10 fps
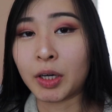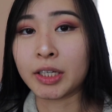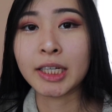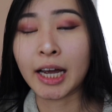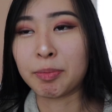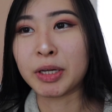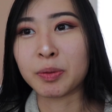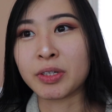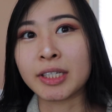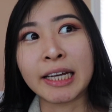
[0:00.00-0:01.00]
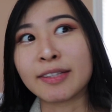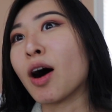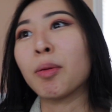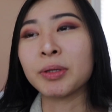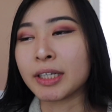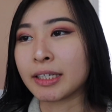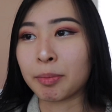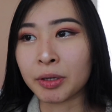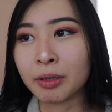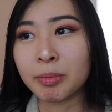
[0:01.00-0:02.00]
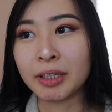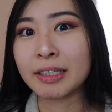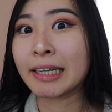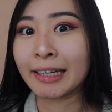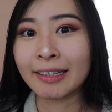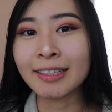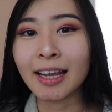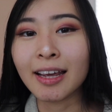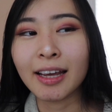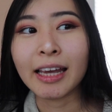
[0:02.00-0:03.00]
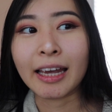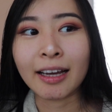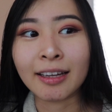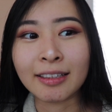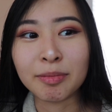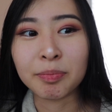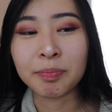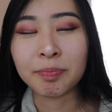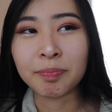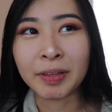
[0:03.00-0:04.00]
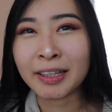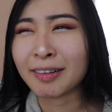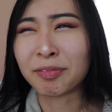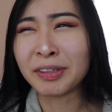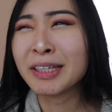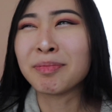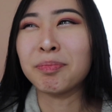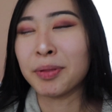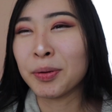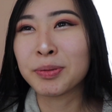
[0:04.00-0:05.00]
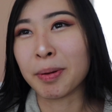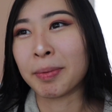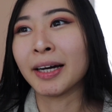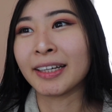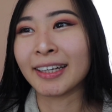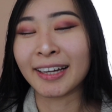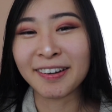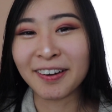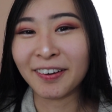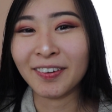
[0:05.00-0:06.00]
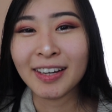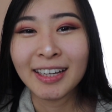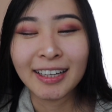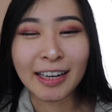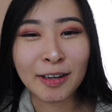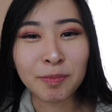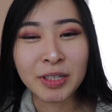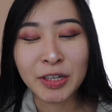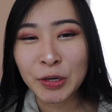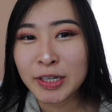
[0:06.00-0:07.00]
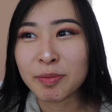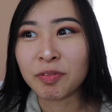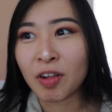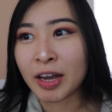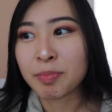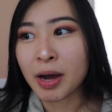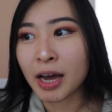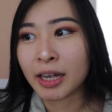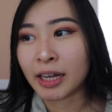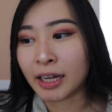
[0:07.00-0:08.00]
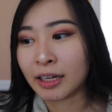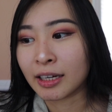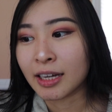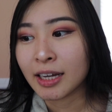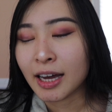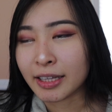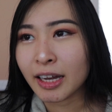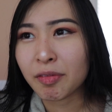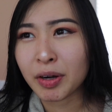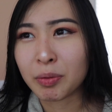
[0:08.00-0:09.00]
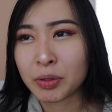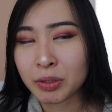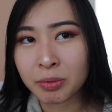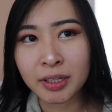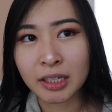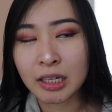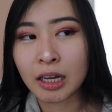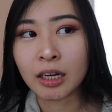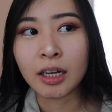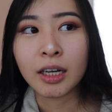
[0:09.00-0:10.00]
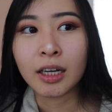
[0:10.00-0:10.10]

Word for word: honestly, I might as well just say it's almost December because it is. And that really blows my mind. I don't know. Um, this year has been flying by and I think I read a quote somewhere that said,